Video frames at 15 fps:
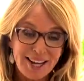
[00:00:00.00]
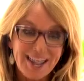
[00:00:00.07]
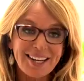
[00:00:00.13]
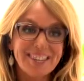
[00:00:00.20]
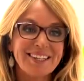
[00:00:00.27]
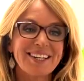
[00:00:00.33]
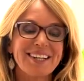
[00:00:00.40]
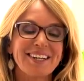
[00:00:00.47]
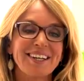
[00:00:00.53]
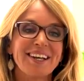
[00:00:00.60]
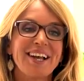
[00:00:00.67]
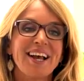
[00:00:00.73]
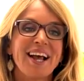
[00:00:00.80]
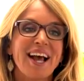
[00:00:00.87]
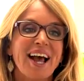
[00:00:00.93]
tightening,
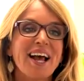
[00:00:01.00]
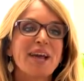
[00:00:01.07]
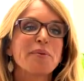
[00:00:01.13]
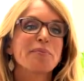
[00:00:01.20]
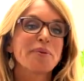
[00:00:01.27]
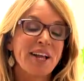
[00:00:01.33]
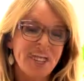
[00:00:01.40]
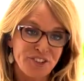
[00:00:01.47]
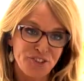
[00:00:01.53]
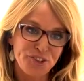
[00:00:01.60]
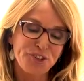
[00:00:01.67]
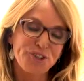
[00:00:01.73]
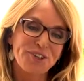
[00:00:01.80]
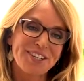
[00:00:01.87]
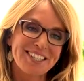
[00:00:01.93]
and pleasure
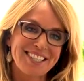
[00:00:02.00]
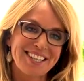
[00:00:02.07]
during